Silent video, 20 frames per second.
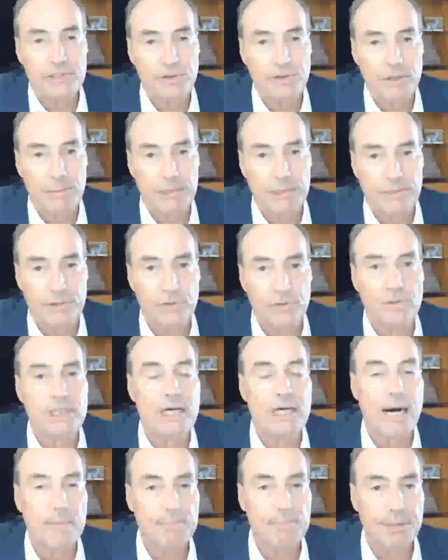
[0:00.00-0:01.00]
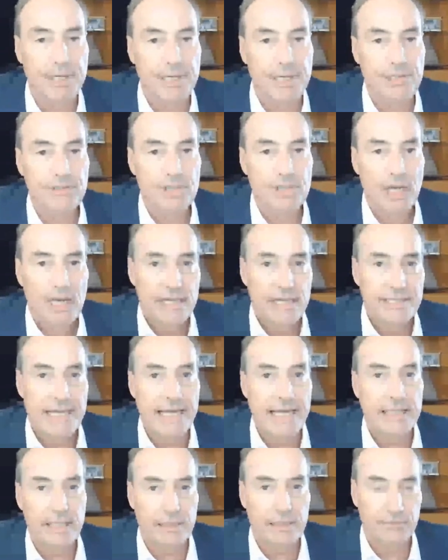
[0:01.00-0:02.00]
attributed to companies
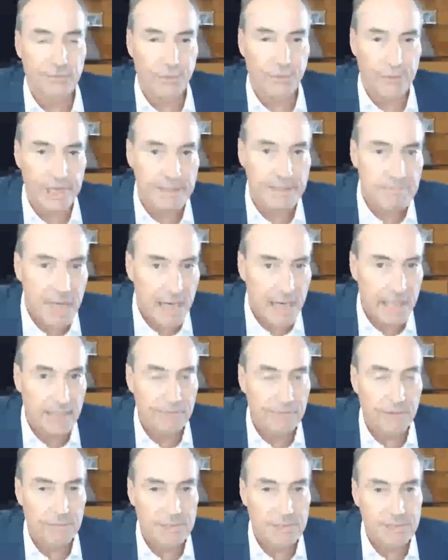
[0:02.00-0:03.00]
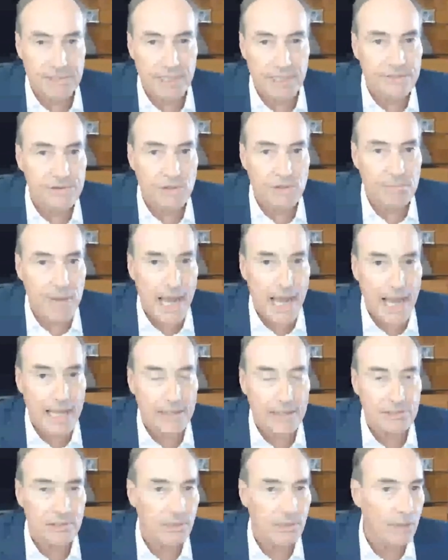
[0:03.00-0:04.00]
taking free money from the central
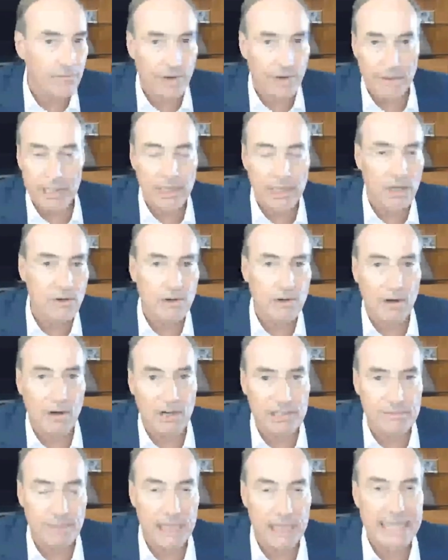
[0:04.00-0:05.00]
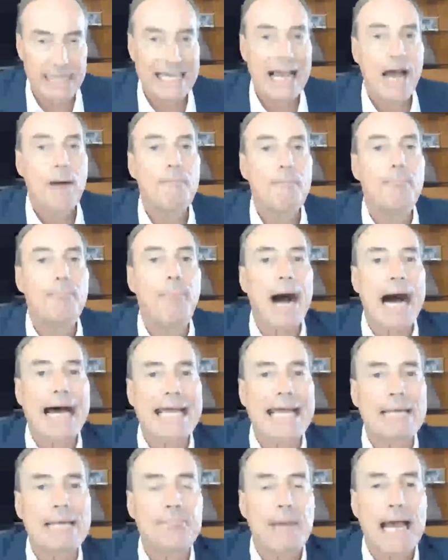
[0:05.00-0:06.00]
banks, very low cost money,
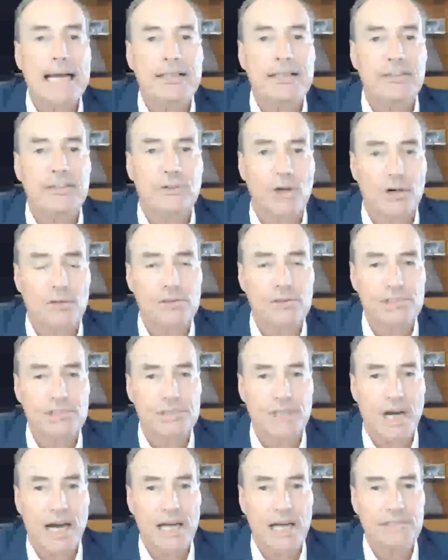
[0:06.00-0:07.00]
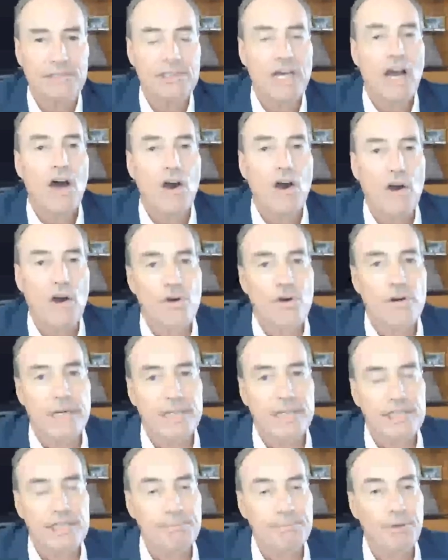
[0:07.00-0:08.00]
buying back their own stocks,
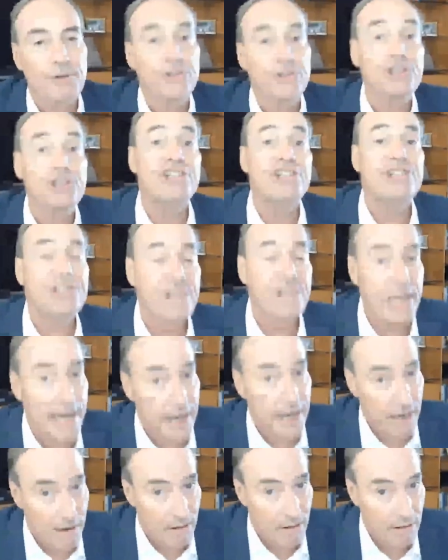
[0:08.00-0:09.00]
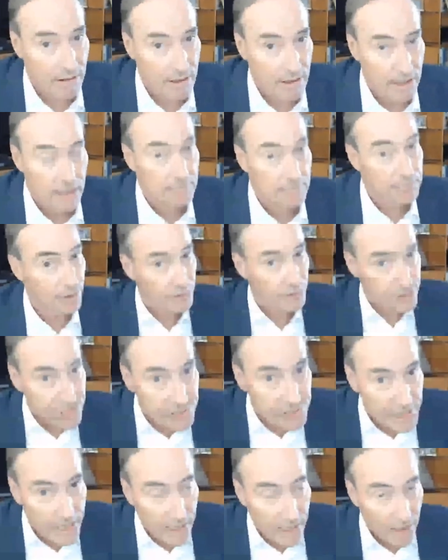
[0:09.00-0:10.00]
earnings per share, per
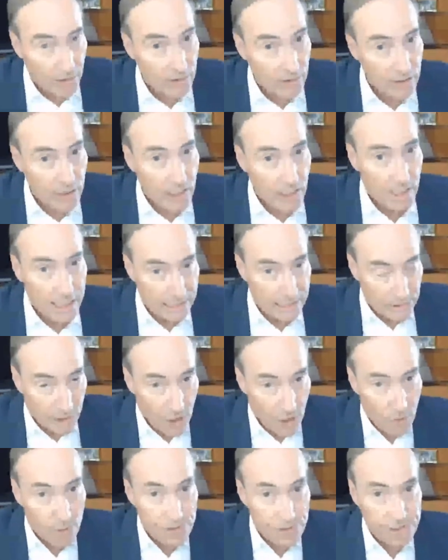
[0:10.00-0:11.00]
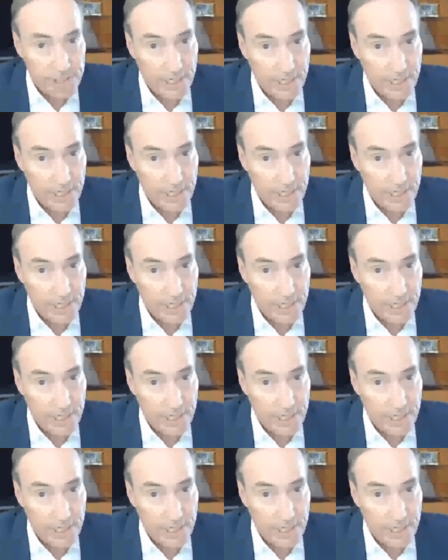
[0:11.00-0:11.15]
share at lower